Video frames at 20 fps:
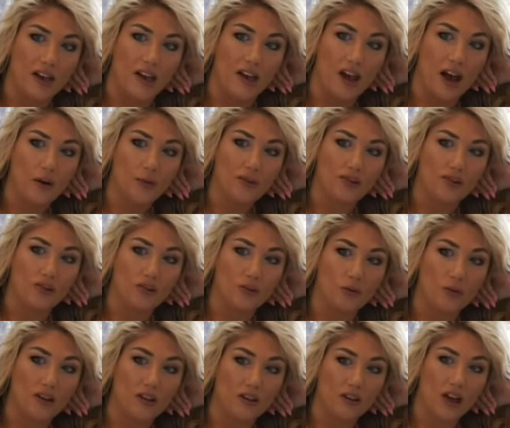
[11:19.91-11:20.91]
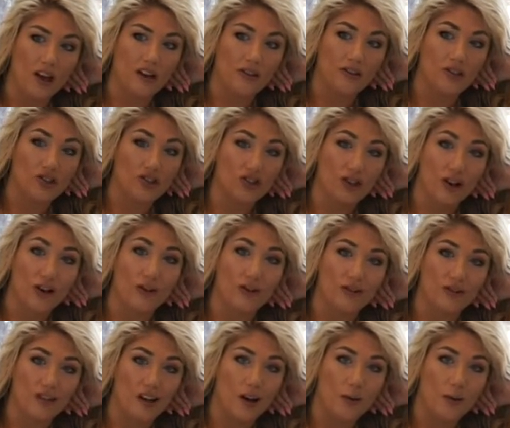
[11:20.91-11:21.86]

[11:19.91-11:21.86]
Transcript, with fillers: And I was doing a lot of shows.